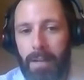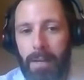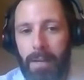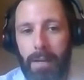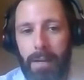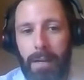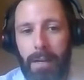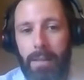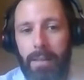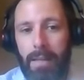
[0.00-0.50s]

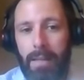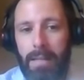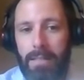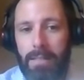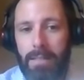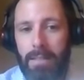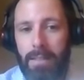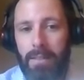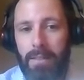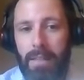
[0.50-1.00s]
Again,
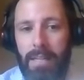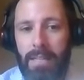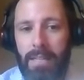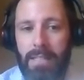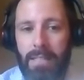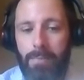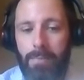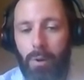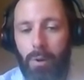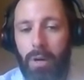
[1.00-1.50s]
that's
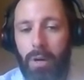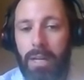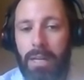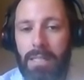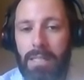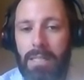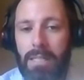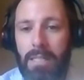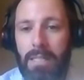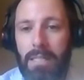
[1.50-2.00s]
a pretty
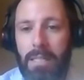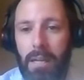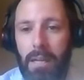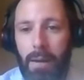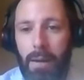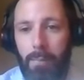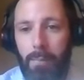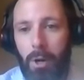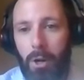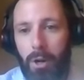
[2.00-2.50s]
consistent
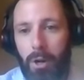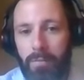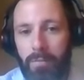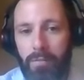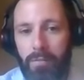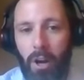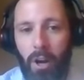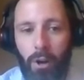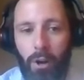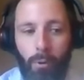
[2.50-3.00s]
number,
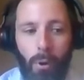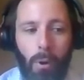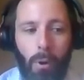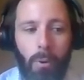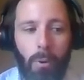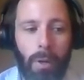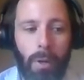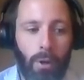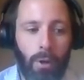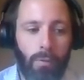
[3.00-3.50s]
if not
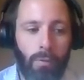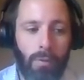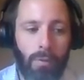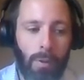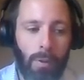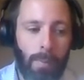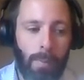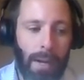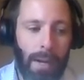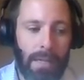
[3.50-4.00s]
growing, over
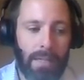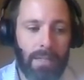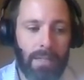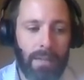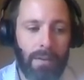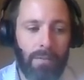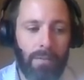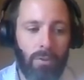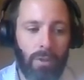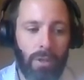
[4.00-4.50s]
the past
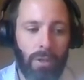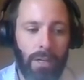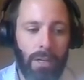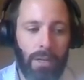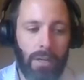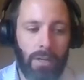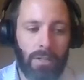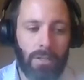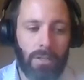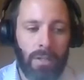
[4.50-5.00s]
several
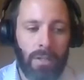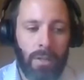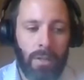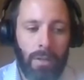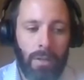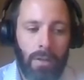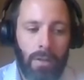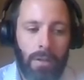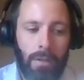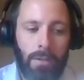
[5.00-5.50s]
years.
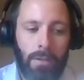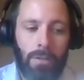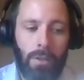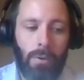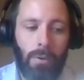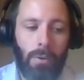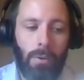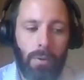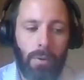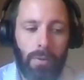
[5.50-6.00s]

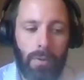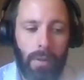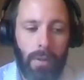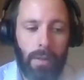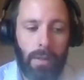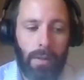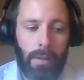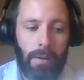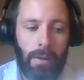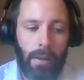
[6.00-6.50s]
So
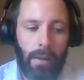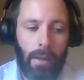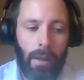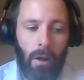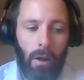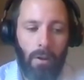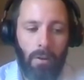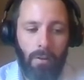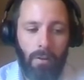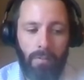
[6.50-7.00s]

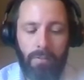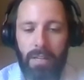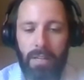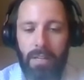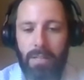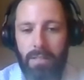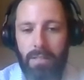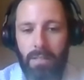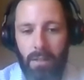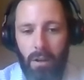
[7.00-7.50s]
all of
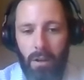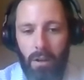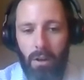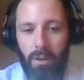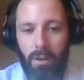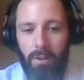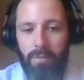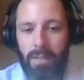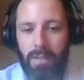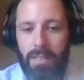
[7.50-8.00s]
these
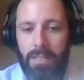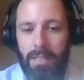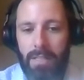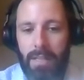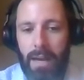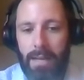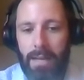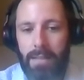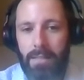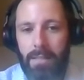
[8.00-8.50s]

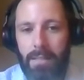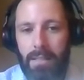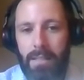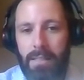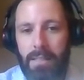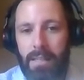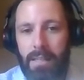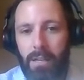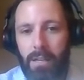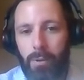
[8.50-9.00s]
stats
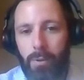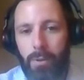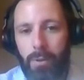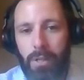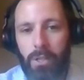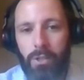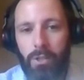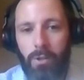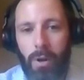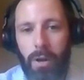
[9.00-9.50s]
continuing
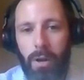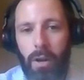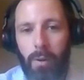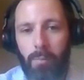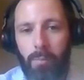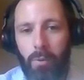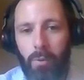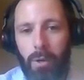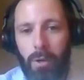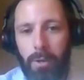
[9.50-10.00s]
to trend
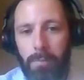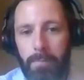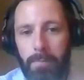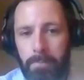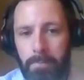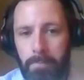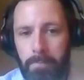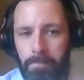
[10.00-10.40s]
upward.